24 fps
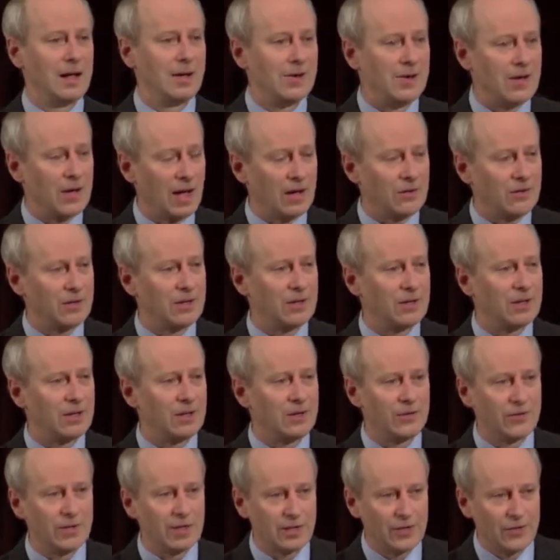doesn't
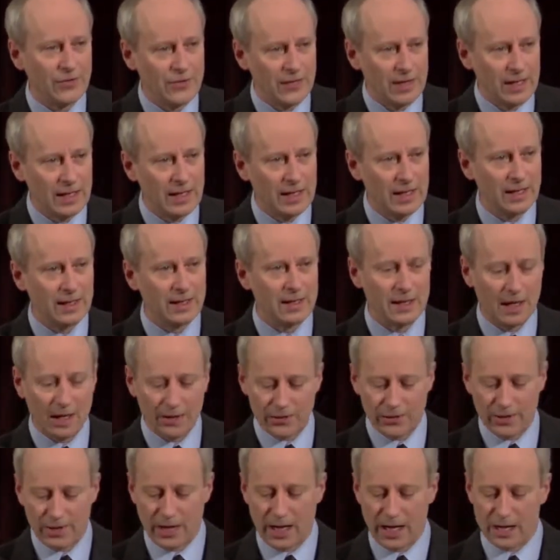succeed,
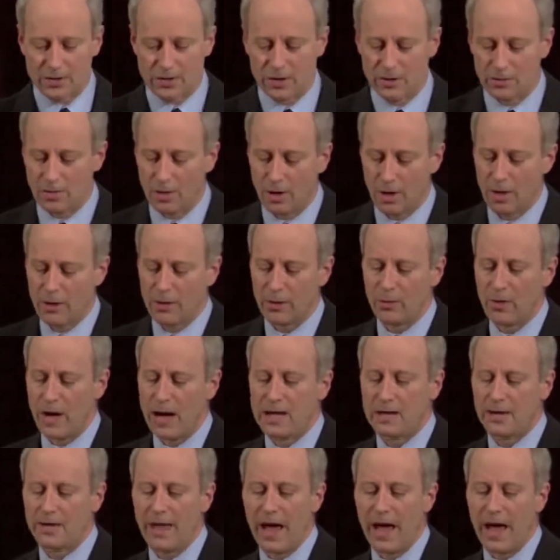doesn't get you all the way to